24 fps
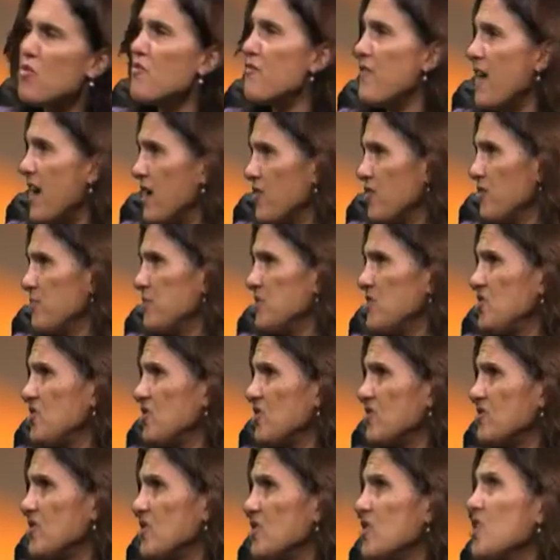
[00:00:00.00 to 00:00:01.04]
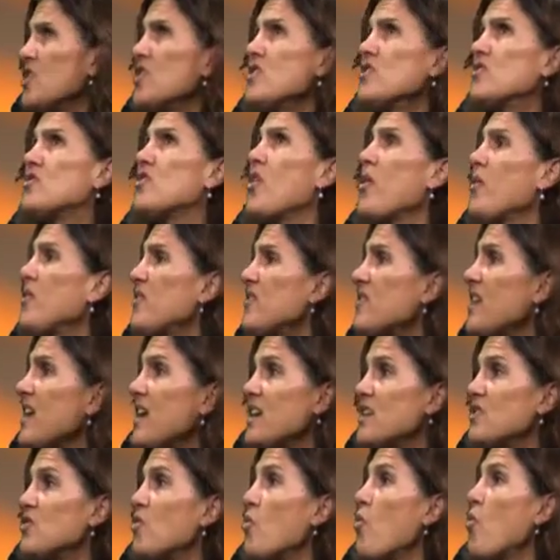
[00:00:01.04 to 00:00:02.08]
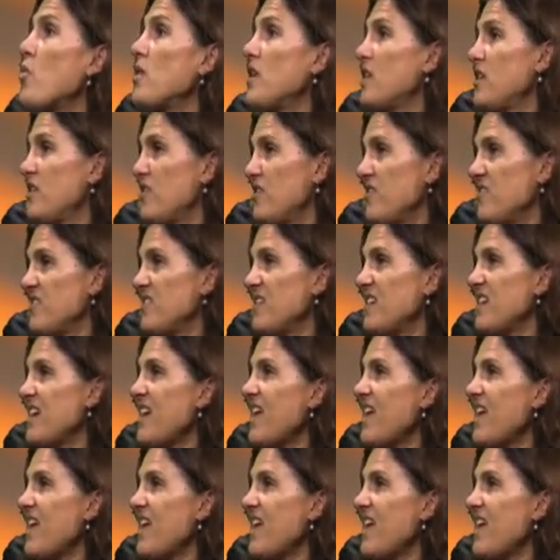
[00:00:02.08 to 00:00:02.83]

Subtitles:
vulnerable children so scared all alone.